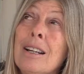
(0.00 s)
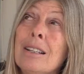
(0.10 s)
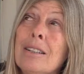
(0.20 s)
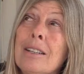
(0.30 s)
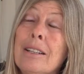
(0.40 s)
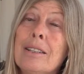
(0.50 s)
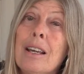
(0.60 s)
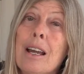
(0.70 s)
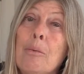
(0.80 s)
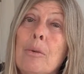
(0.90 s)
since
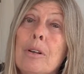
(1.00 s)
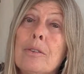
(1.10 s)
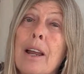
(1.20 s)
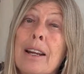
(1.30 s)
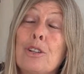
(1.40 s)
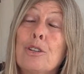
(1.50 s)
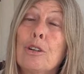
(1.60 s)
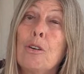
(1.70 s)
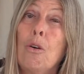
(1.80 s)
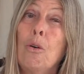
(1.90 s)
I actually
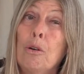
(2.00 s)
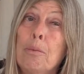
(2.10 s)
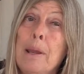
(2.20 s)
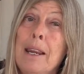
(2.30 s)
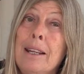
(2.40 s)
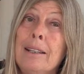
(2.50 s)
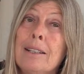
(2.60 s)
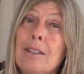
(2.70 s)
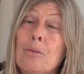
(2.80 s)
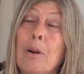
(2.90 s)
took oil painting
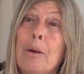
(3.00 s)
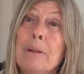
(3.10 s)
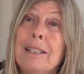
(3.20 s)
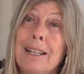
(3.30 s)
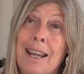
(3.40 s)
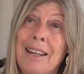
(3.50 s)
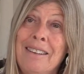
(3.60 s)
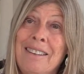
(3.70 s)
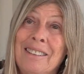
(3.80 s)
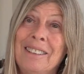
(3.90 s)
lessons when I was
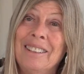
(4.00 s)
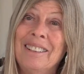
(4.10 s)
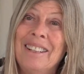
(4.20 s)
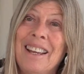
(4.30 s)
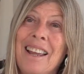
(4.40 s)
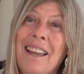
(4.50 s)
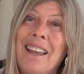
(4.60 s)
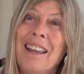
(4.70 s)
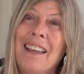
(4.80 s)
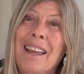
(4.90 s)
10.
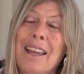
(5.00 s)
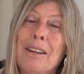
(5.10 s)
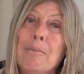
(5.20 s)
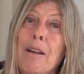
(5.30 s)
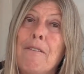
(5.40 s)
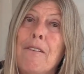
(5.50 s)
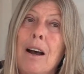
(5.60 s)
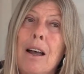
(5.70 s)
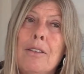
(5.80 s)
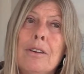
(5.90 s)
And my
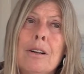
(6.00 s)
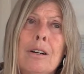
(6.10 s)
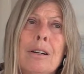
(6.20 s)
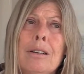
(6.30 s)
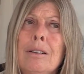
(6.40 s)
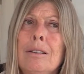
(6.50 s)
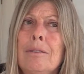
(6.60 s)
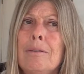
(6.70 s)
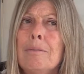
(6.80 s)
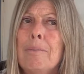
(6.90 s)

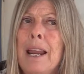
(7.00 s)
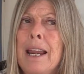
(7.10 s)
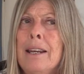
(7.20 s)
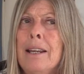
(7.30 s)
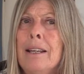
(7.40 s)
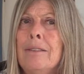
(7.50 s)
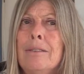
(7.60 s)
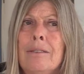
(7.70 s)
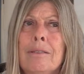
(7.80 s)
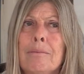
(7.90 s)
father painted,
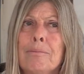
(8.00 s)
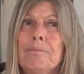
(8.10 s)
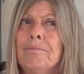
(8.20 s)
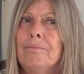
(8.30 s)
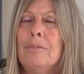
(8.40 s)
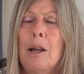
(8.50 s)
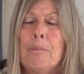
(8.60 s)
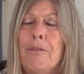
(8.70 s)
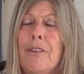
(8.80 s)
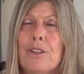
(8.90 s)

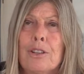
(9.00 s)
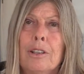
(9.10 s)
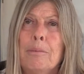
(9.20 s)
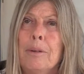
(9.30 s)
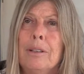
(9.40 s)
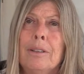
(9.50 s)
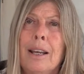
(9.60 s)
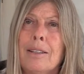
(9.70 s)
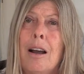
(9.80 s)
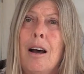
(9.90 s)
not professionally, but
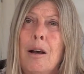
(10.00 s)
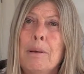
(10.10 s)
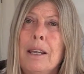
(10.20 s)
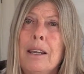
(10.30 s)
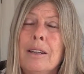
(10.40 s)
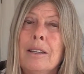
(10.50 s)
as a hobby.